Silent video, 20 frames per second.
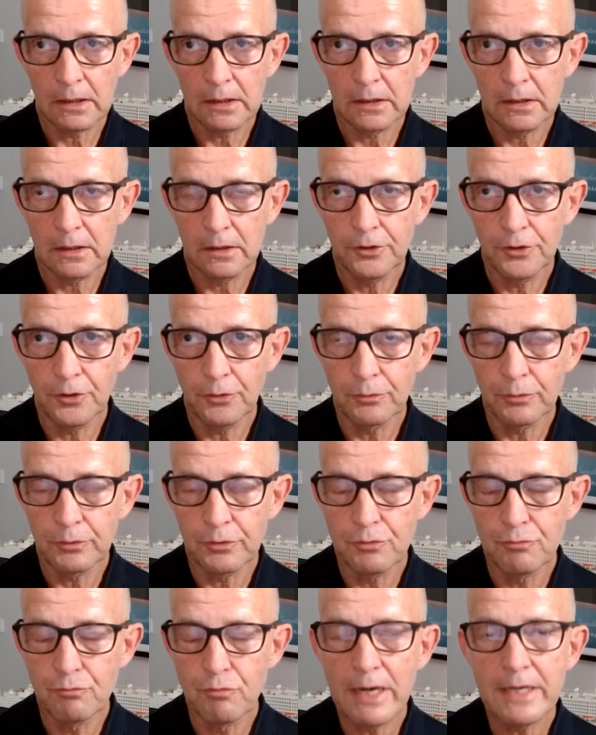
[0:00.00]

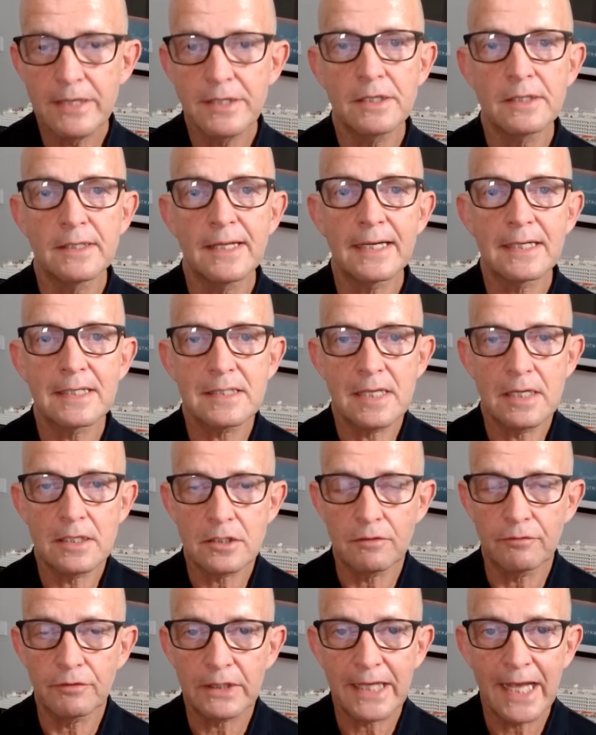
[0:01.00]
you really get a sense
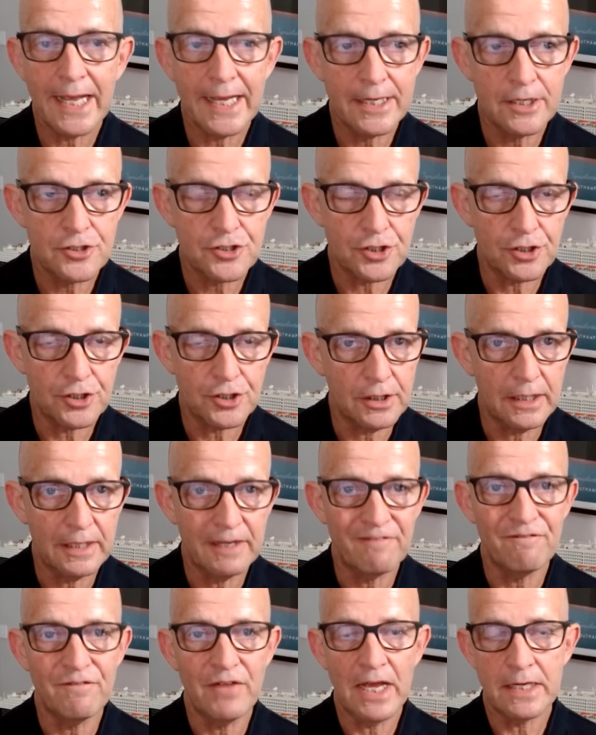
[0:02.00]
of occasion,
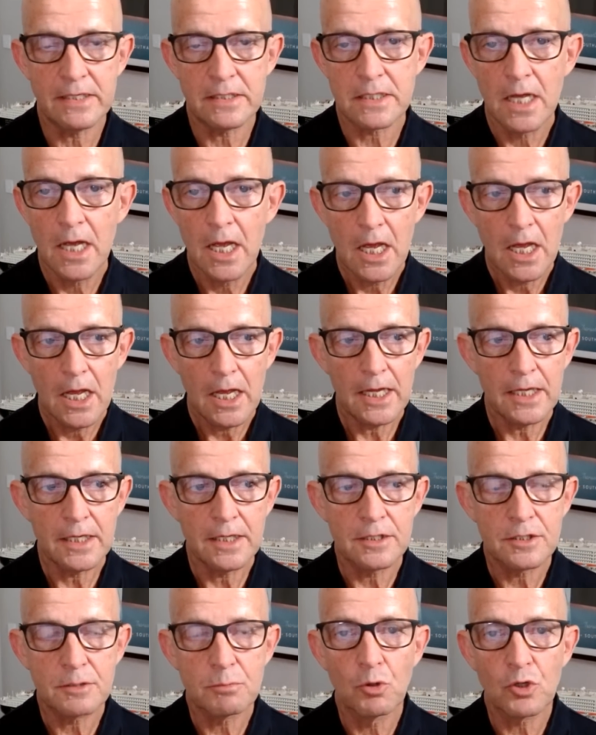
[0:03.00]
event. It
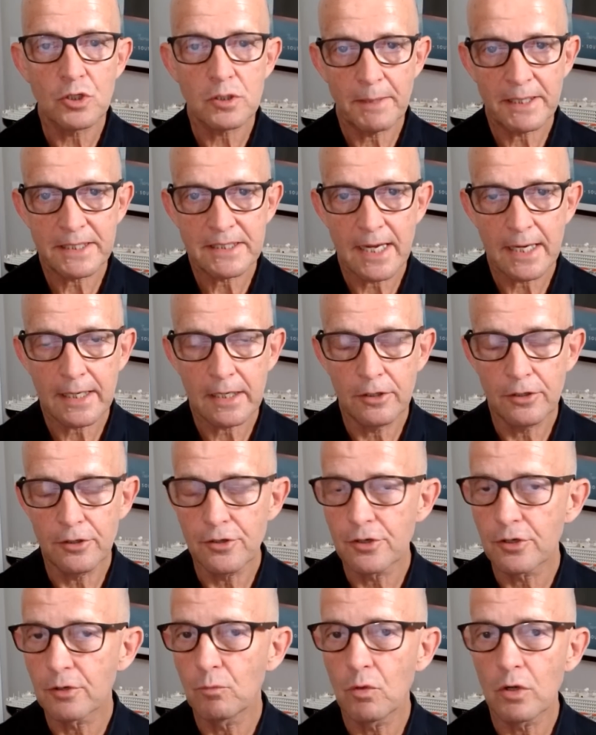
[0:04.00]
is more spectacular. You
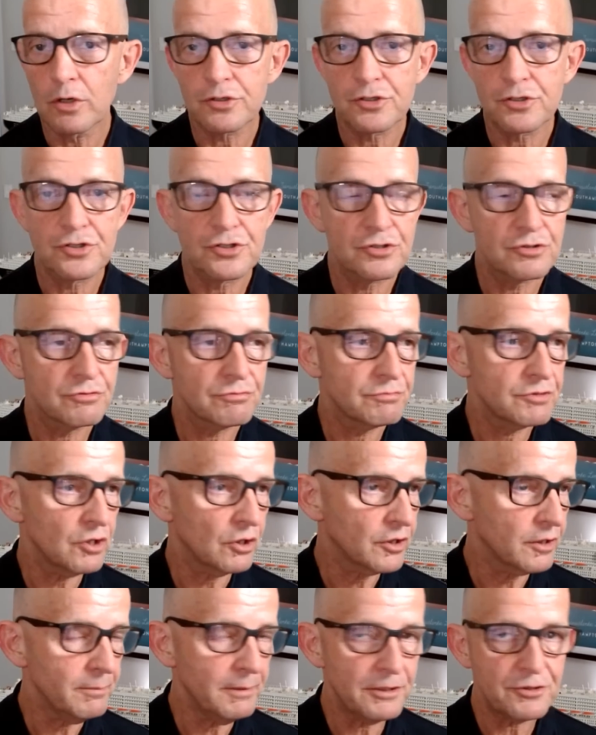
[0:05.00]
can watch
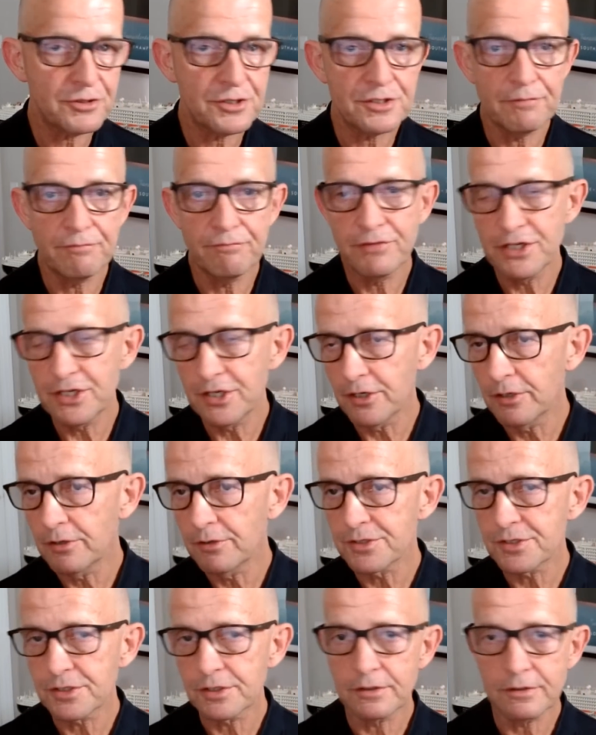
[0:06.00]
documentaries and
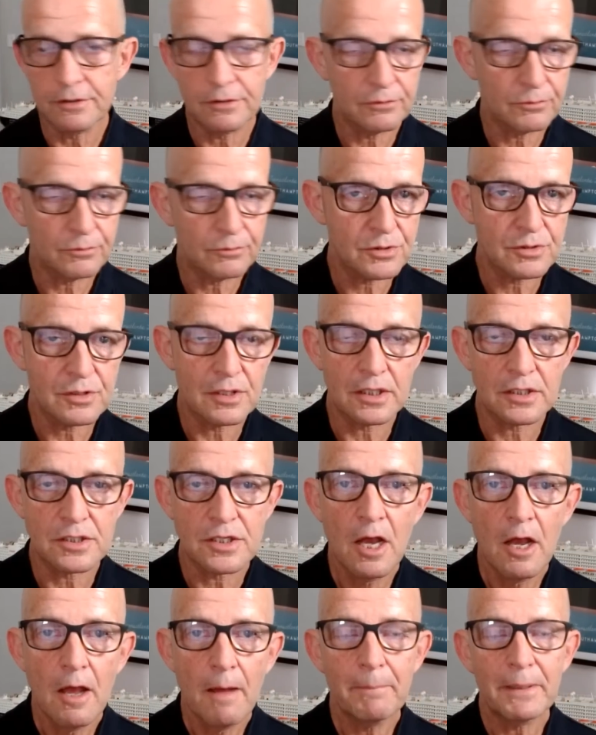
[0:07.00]
videos and all sorts of things,
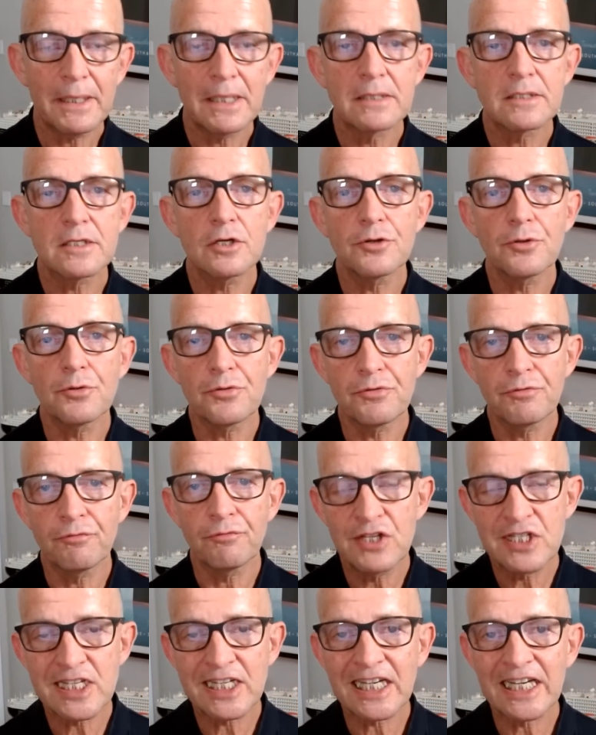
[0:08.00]
but until you're
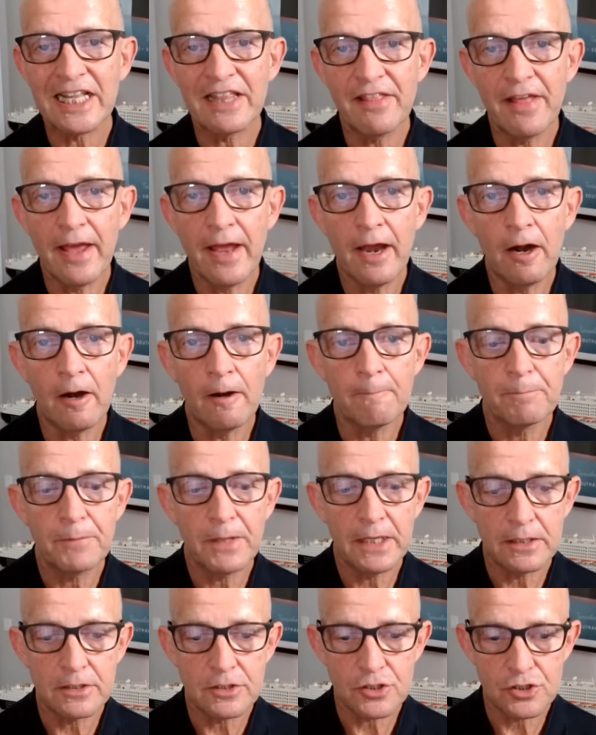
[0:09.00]
physically there,
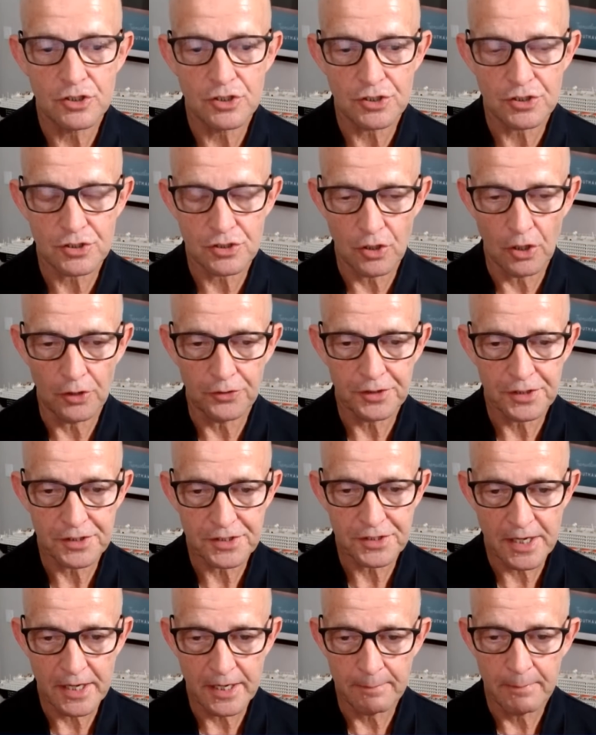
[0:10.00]
it's just not the
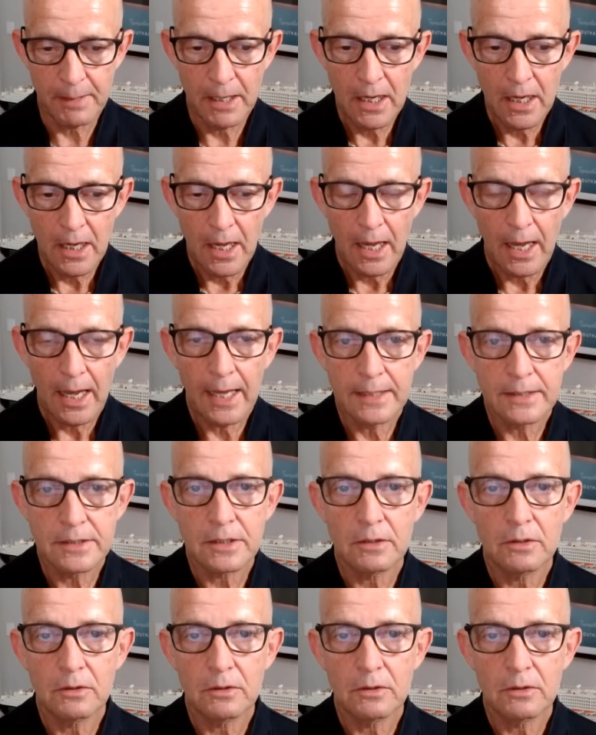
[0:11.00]
same. And